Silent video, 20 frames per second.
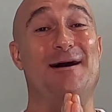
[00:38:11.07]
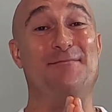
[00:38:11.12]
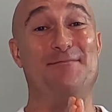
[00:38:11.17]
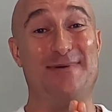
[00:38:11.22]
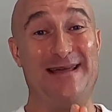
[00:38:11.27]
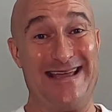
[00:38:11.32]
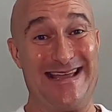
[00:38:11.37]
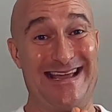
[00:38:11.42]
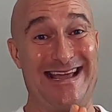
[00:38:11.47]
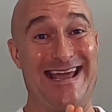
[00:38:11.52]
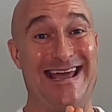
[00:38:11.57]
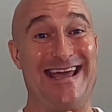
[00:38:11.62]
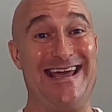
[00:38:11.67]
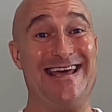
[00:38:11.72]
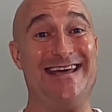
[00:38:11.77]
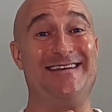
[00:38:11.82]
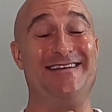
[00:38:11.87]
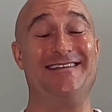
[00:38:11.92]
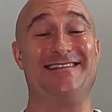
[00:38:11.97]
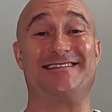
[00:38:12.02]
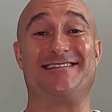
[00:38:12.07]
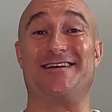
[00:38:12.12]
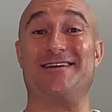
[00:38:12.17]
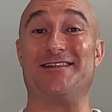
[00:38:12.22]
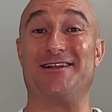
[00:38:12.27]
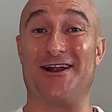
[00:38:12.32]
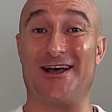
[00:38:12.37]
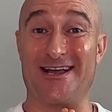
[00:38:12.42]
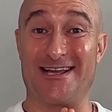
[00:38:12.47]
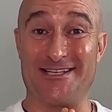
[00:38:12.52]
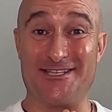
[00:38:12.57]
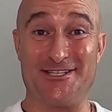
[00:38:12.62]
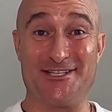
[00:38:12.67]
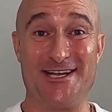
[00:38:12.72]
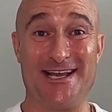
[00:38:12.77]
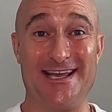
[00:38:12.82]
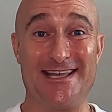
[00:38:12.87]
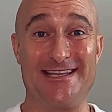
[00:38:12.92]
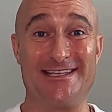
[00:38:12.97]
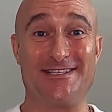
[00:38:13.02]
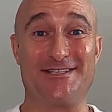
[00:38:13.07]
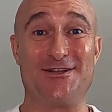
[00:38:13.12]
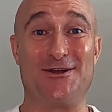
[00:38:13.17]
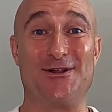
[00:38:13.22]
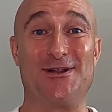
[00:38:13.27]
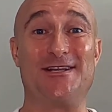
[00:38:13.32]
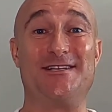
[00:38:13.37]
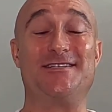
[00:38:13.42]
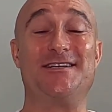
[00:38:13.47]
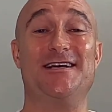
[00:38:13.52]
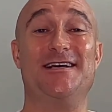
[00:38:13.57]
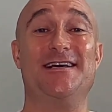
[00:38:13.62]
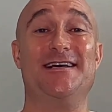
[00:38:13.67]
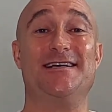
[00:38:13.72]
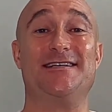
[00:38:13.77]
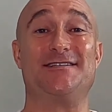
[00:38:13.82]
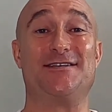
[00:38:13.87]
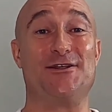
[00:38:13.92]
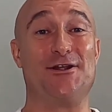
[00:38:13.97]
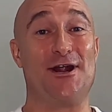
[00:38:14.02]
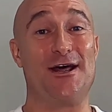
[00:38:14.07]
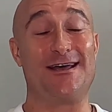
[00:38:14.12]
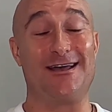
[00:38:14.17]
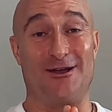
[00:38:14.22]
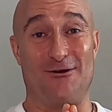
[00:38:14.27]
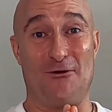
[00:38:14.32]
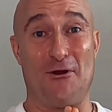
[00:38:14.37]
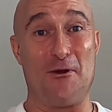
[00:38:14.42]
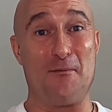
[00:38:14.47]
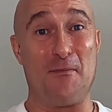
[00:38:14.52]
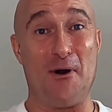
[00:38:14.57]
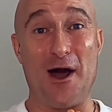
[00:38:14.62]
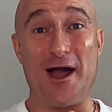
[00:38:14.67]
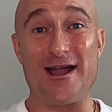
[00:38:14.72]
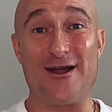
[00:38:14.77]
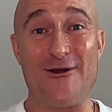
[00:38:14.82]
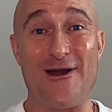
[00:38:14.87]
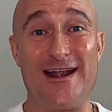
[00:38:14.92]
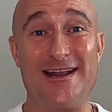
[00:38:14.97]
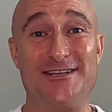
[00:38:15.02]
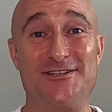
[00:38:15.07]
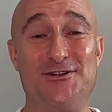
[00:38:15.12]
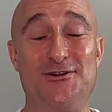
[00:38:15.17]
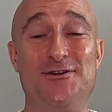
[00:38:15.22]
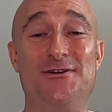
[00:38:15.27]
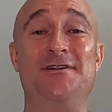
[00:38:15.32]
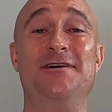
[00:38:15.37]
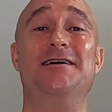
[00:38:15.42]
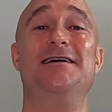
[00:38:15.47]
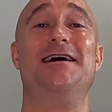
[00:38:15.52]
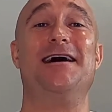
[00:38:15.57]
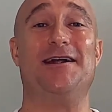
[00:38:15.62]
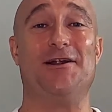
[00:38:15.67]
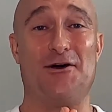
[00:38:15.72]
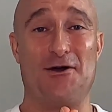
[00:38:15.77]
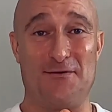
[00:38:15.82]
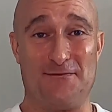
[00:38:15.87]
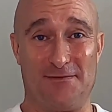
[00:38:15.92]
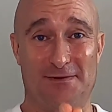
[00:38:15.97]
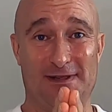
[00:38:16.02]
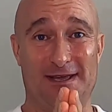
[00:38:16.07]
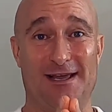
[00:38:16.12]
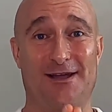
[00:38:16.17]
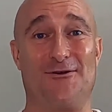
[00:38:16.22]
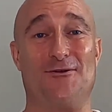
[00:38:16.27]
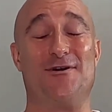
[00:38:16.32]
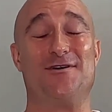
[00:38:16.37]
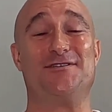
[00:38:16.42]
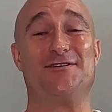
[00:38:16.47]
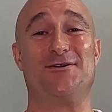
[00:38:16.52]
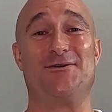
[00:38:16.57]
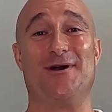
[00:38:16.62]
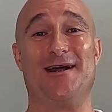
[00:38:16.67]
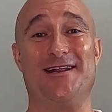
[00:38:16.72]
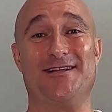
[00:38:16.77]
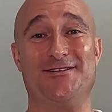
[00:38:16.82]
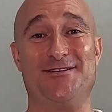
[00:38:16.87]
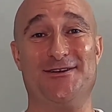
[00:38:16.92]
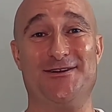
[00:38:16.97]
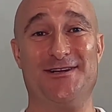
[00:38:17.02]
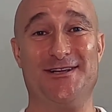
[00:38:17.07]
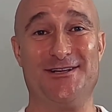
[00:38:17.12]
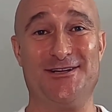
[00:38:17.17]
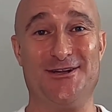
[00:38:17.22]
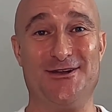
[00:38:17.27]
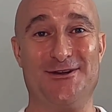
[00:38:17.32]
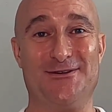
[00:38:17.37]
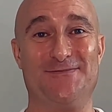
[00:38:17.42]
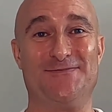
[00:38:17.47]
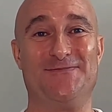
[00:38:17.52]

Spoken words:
being here so that I can share this knowledge, so that I can grow my gratitude, and hopefully it grows a gratitude in you.